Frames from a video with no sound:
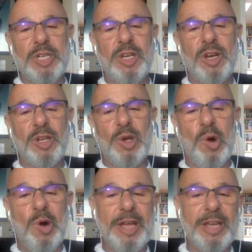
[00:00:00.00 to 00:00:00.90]
called La
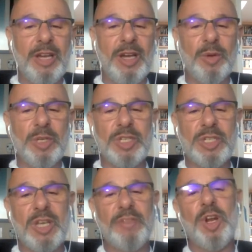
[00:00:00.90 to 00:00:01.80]
Jolla, which is
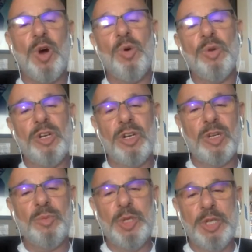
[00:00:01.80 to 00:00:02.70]
kind of an older
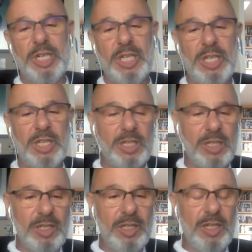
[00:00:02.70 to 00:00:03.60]
community,
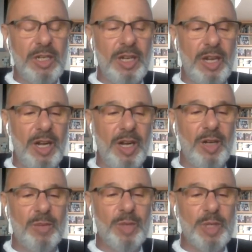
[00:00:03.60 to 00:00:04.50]

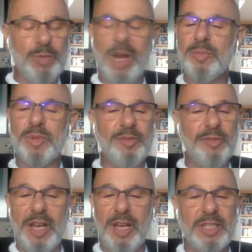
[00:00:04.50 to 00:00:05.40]
which might have been
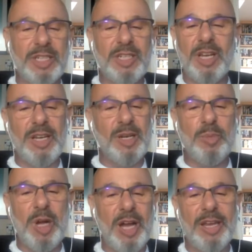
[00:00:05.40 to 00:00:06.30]
founded kind of
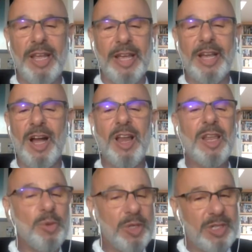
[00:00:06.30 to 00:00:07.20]
by like
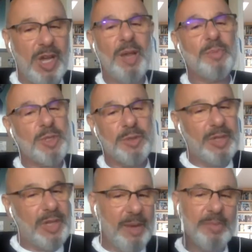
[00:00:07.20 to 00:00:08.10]
Hollywood types who
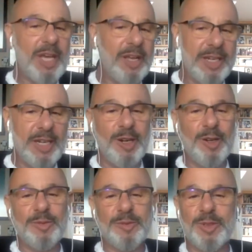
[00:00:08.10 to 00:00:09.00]
came down
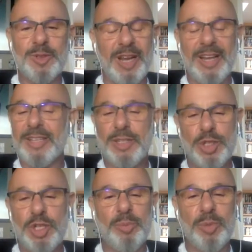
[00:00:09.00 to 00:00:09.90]
here for, I guess,
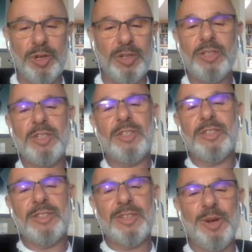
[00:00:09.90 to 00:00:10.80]
cheaper
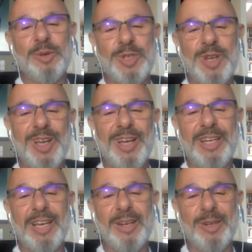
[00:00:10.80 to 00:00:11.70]

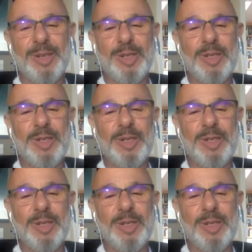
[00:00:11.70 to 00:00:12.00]
coastline. I don't know.